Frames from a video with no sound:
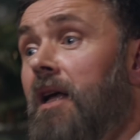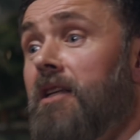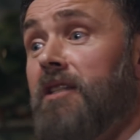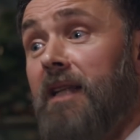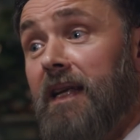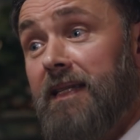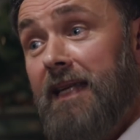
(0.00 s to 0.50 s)

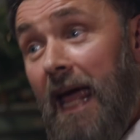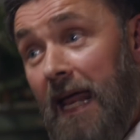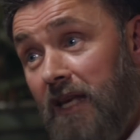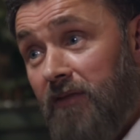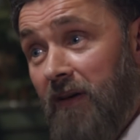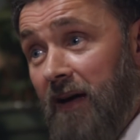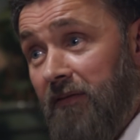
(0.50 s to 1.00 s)
So that's the
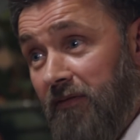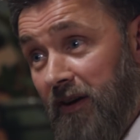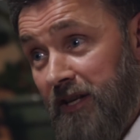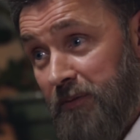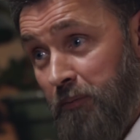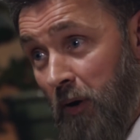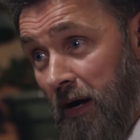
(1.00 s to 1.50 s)
end of our
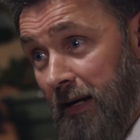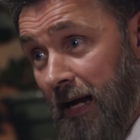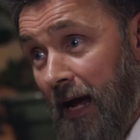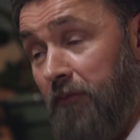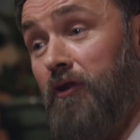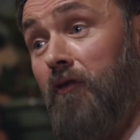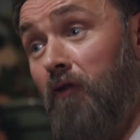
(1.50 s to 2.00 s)
first
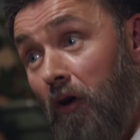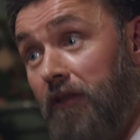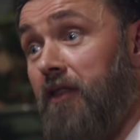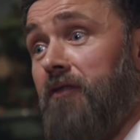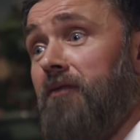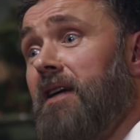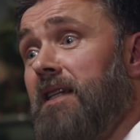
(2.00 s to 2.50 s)
workout. You've got the
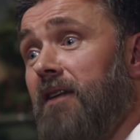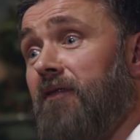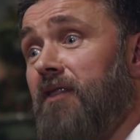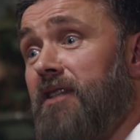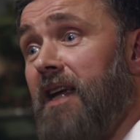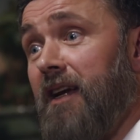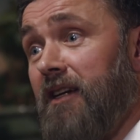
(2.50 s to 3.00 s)
3
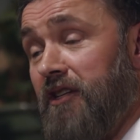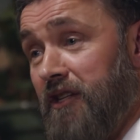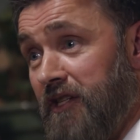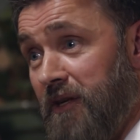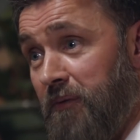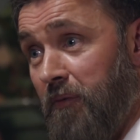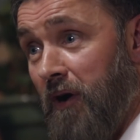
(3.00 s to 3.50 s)
different sections
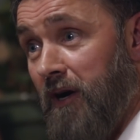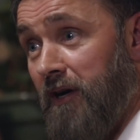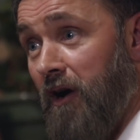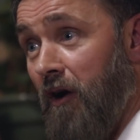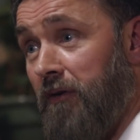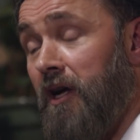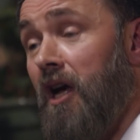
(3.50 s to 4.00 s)
to work
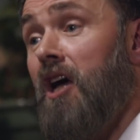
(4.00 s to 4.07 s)
on.